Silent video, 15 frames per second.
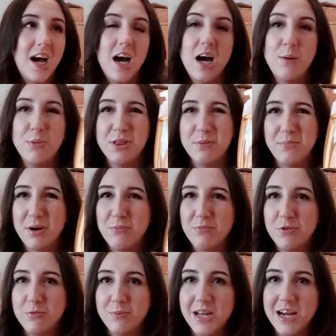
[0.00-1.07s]
And the pump
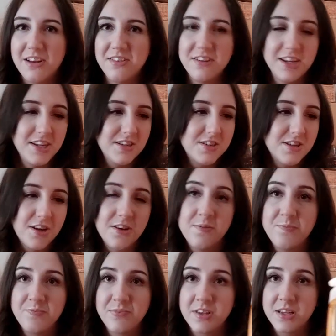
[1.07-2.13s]
will be handy, so
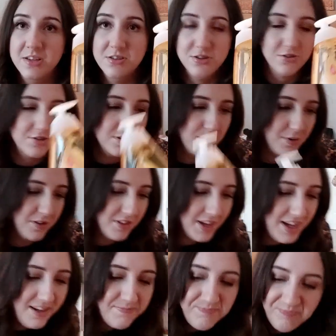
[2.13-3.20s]
stocked up on
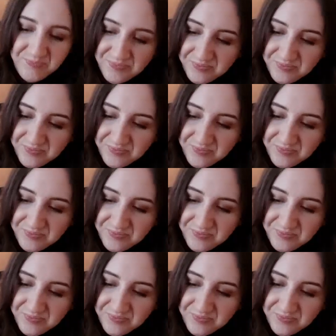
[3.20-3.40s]
that.